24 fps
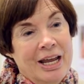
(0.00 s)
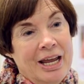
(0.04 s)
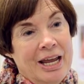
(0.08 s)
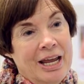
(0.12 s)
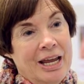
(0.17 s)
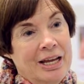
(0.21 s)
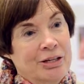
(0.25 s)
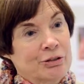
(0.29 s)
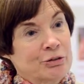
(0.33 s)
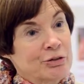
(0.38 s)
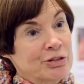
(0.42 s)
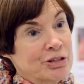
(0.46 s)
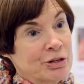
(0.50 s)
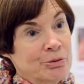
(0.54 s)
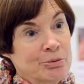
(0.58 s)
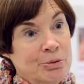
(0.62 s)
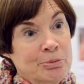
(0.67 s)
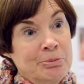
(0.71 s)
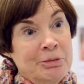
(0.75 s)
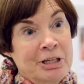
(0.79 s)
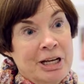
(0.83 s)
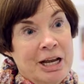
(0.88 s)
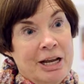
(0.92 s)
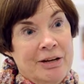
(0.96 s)
And also
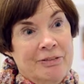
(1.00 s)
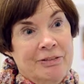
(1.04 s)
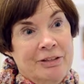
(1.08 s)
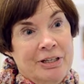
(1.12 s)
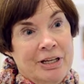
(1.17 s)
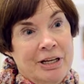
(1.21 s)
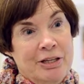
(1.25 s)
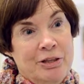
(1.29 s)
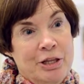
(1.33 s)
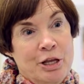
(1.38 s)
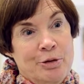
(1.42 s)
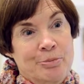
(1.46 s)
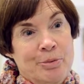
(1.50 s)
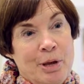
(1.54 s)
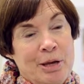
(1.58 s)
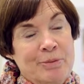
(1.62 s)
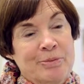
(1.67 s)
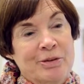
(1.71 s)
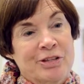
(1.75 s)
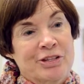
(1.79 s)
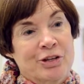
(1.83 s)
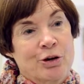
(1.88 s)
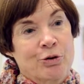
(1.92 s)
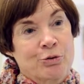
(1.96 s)
women having their
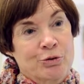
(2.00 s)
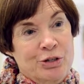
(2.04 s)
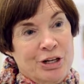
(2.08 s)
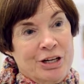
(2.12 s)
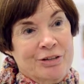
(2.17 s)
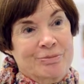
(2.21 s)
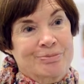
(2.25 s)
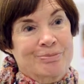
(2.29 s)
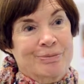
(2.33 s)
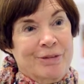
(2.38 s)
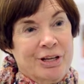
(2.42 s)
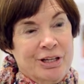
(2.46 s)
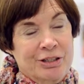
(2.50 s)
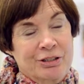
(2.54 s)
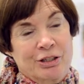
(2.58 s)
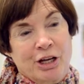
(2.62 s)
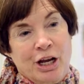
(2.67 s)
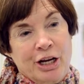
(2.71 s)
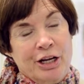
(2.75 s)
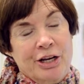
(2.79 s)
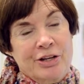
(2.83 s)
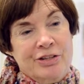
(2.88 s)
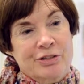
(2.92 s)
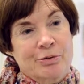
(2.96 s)
babies older, and
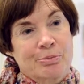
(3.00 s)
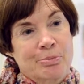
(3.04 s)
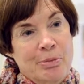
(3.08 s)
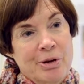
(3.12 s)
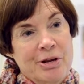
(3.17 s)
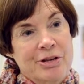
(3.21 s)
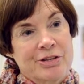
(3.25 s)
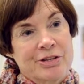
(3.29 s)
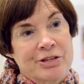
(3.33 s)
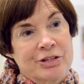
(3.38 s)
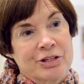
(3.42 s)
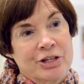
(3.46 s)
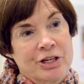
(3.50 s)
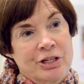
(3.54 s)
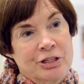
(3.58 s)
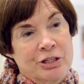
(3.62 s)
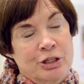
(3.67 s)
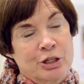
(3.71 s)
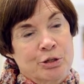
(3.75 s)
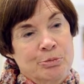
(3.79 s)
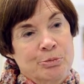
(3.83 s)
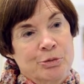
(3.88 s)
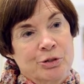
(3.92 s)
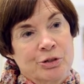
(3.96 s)
I guess obesity in the
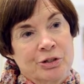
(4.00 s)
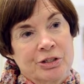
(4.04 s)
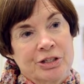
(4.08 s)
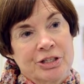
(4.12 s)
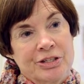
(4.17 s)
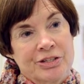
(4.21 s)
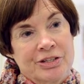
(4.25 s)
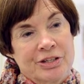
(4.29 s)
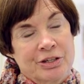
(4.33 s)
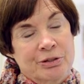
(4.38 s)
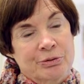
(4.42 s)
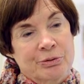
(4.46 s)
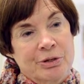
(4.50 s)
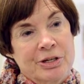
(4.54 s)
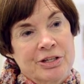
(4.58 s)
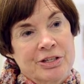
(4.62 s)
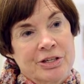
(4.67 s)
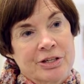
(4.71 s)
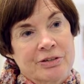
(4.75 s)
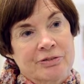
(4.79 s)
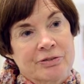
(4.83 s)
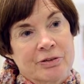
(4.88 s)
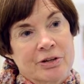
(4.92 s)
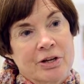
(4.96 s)
community is
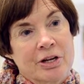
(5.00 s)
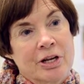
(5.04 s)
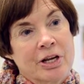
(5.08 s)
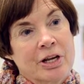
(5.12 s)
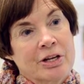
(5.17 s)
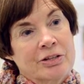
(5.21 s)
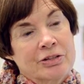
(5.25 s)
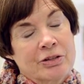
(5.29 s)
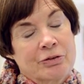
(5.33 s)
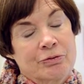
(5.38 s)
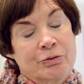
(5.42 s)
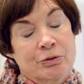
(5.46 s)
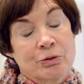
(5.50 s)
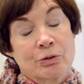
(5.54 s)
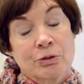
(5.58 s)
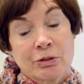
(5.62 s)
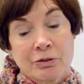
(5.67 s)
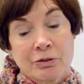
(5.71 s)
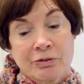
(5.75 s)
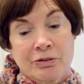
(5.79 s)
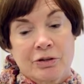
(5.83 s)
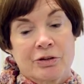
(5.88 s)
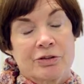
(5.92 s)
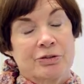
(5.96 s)
increasing. So for all
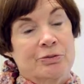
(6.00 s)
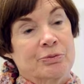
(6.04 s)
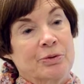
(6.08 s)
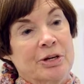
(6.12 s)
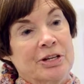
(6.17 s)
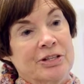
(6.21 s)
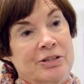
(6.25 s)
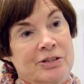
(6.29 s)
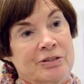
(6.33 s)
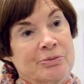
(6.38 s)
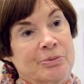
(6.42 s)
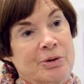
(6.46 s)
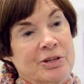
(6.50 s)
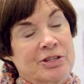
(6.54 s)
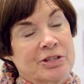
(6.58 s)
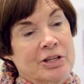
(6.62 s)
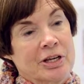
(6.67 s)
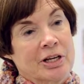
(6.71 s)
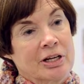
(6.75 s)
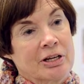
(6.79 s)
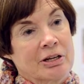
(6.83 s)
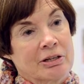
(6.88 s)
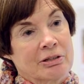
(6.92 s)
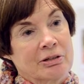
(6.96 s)
of those reasons, we're
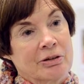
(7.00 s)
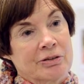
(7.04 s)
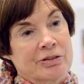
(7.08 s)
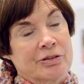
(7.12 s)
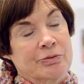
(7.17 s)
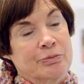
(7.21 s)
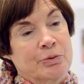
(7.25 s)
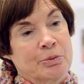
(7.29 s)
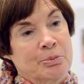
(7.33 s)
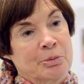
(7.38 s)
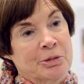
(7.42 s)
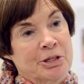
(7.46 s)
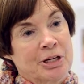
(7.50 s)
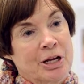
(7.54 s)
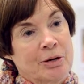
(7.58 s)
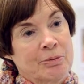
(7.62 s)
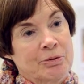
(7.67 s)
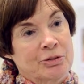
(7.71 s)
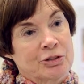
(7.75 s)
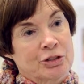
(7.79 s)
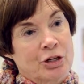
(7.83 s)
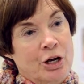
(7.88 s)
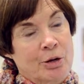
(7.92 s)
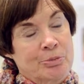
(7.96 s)
seeing lots of women now
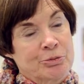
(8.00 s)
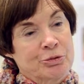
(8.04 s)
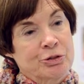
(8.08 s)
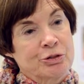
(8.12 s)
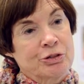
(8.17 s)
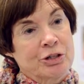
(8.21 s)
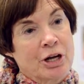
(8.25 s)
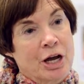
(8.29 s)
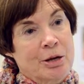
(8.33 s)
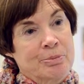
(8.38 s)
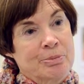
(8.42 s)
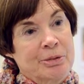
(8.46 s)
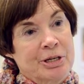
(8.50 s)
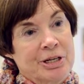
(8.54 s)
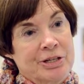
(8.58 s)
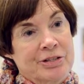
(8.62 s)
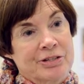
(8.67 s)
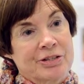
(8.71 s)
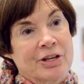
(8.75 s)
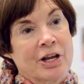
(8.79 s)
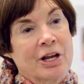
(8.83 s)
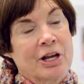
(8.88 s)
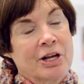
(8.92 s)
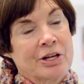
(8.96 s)
with type 2
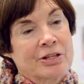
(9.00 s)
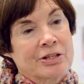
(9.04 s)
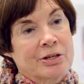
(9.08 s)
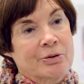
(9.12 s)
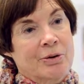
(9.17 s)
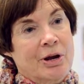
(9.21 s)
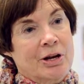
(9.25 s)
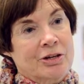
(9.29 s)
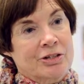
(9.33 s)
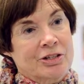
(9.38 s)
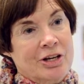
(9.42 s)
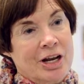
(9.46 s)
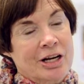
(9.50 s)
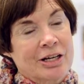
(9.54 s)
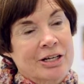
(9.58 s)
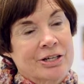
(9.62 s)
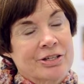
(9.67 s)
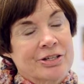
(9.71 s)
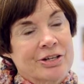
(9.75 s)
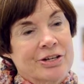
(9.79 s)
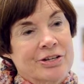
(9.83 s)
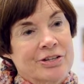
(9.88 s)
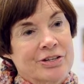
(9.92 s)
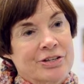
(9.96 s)
diabetes. So our
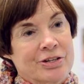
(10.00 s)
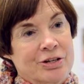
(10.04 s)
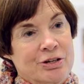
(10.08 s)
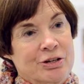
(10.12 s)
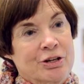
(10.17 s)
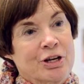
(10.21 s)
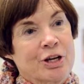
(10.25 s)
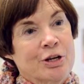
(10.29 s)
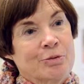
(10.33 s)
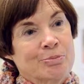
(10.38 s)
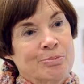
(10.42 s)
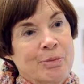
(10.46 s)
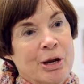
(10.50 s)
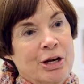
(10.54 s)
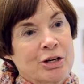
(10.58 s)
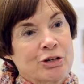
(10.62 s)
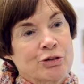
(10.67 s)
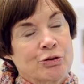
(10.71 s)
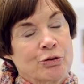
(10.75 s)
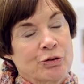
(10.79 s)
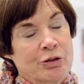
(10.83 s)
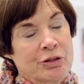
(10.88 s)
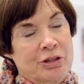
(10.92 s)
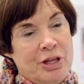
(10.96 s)
challenge is to make
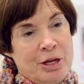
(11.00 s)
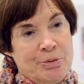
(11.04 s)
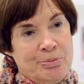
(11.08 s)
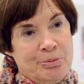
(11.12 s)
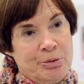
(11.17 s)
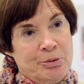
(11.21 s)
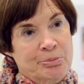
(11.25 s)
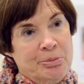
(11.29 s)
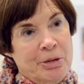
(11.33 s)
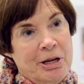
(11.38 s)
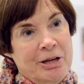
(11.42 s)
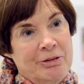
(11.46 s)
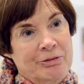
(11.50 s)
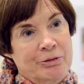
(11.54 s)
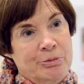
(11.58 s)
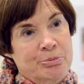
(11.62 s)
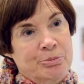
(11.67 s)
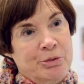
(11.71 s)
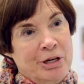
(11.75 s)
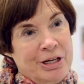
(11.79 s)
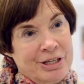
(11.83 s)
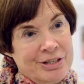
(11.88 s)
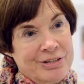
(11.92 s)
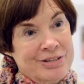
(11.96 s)
sure that they prepare for
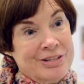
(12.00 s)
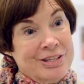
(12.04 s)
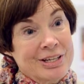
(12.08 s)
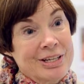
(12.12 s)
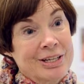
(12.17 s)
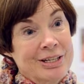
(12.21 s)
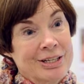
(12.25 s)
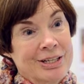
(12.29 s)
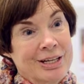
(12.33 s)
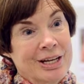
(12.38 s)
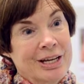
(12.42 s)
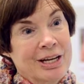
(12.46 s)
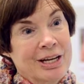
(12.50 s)
pregnancy